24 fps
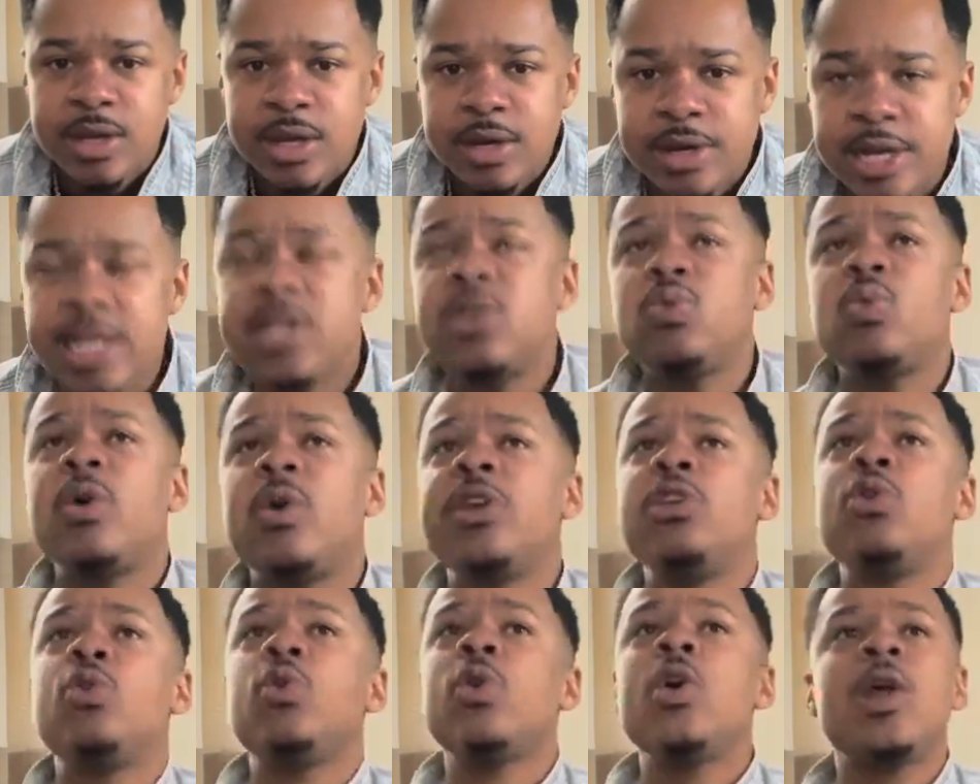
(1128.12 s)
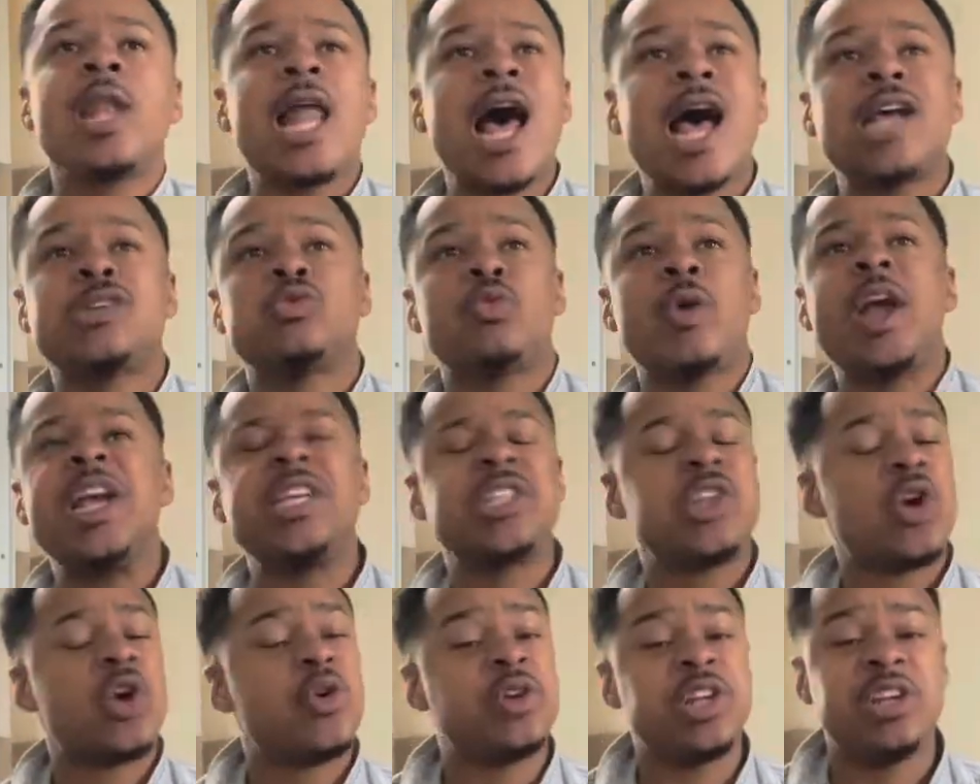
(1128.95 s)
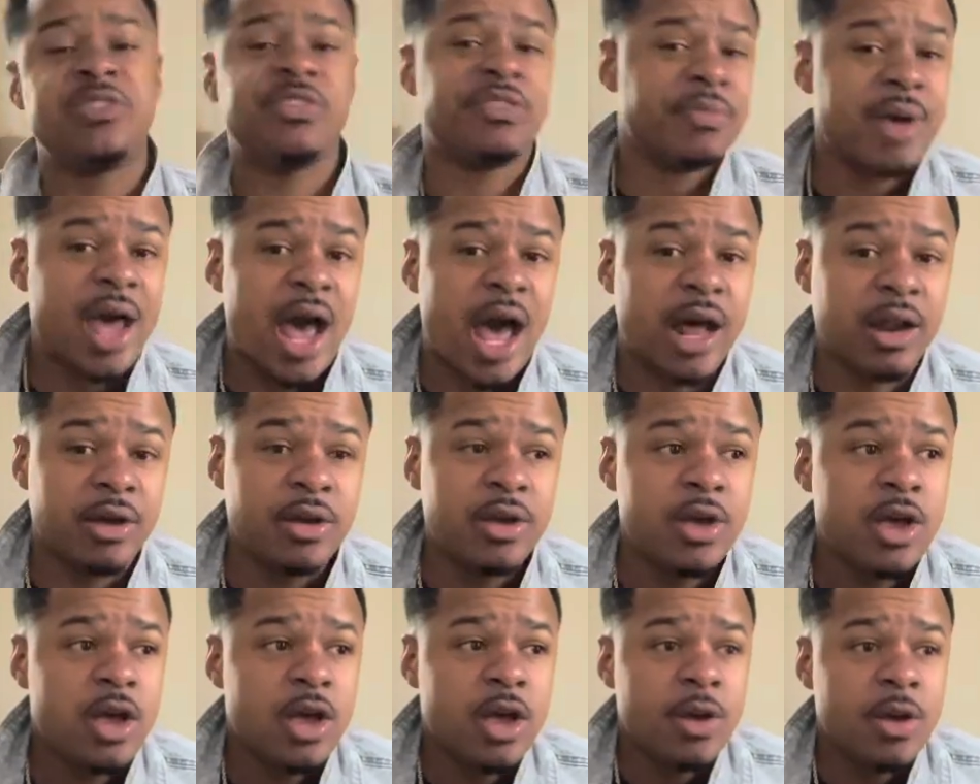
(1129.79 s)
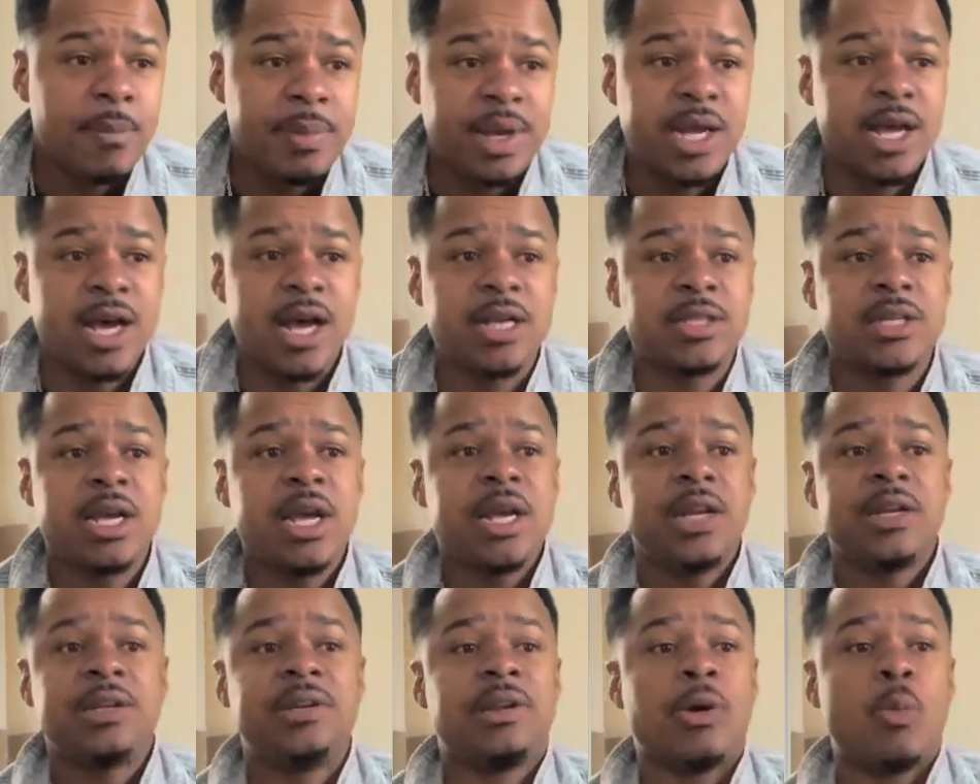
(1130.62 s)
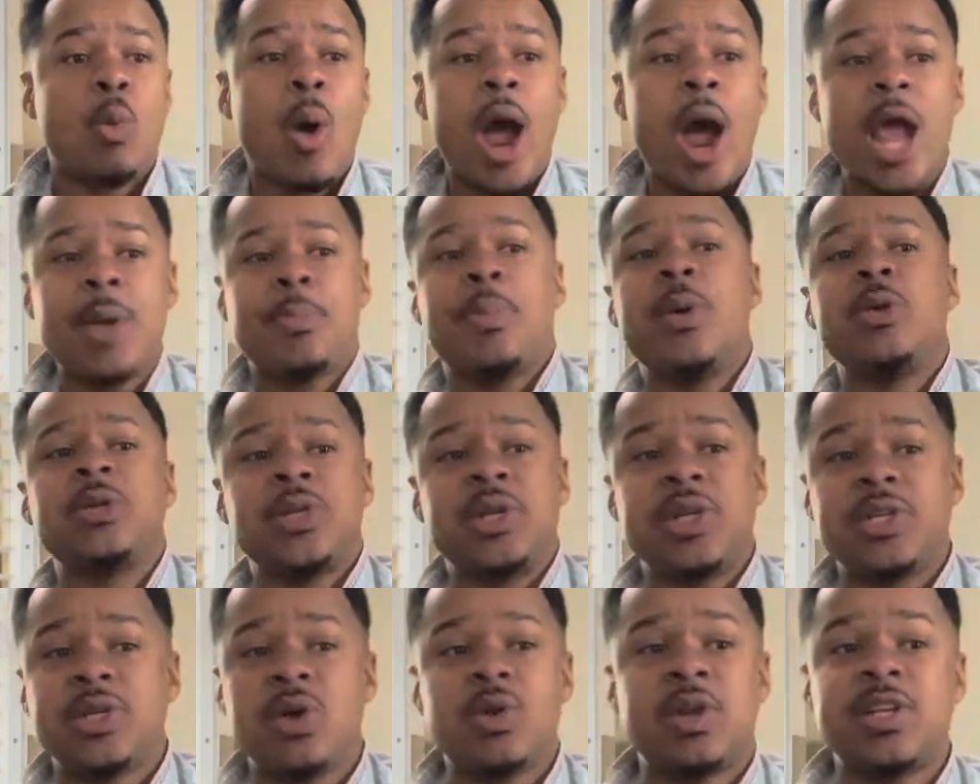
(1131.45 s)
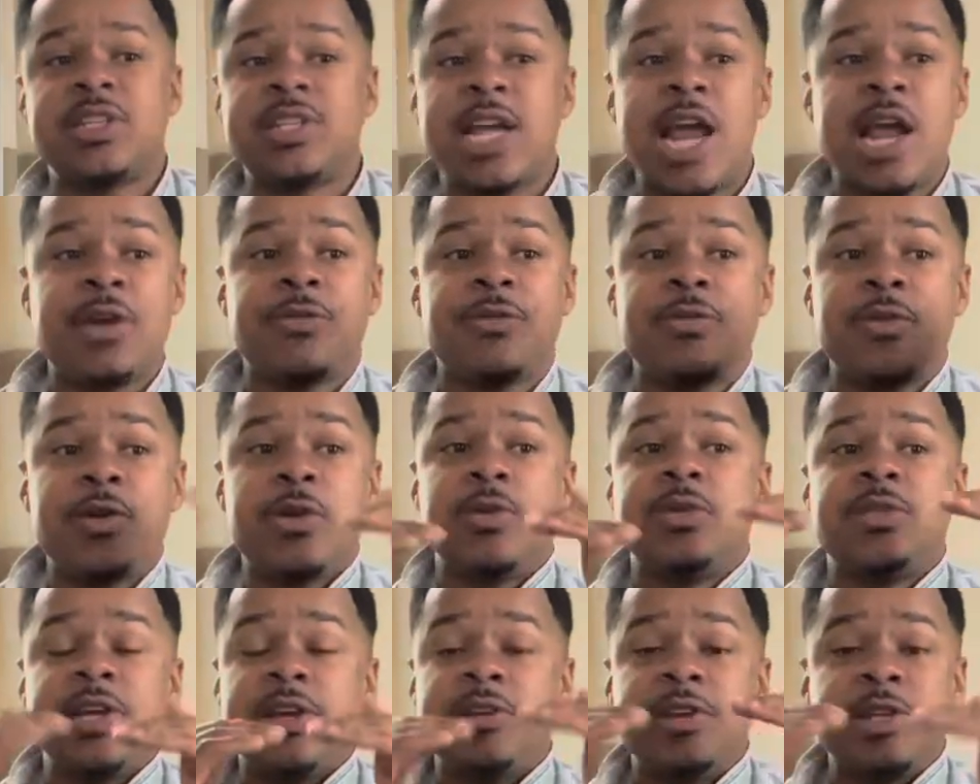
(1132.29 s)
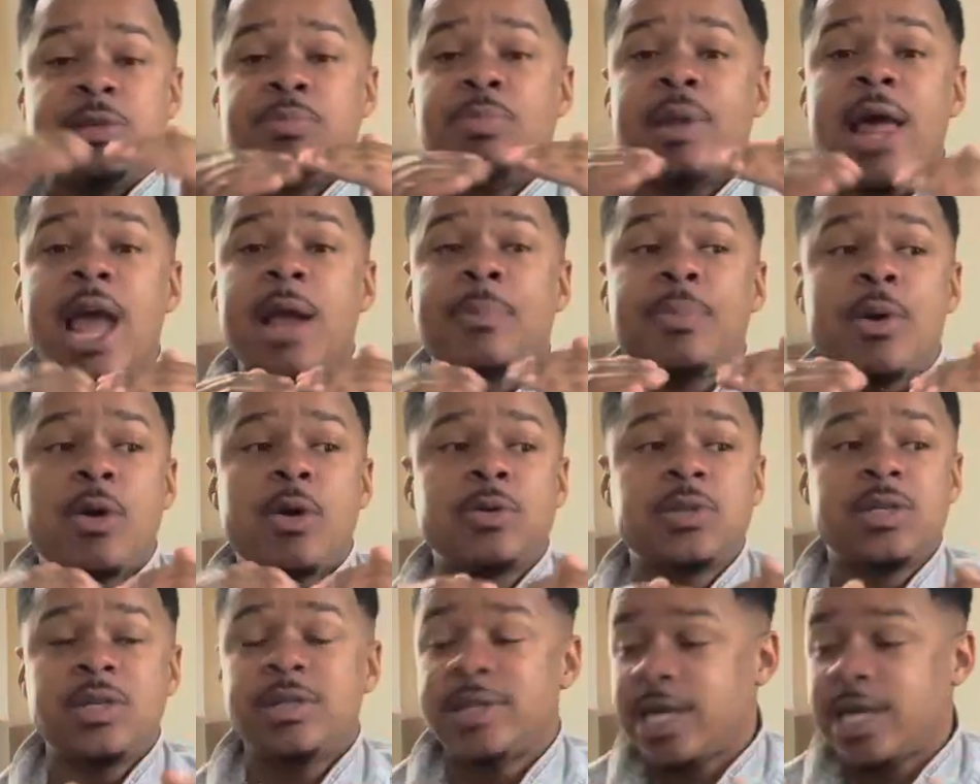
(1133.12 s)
This is when you realize race don't even matter because the white person is on the same frequency of this black person.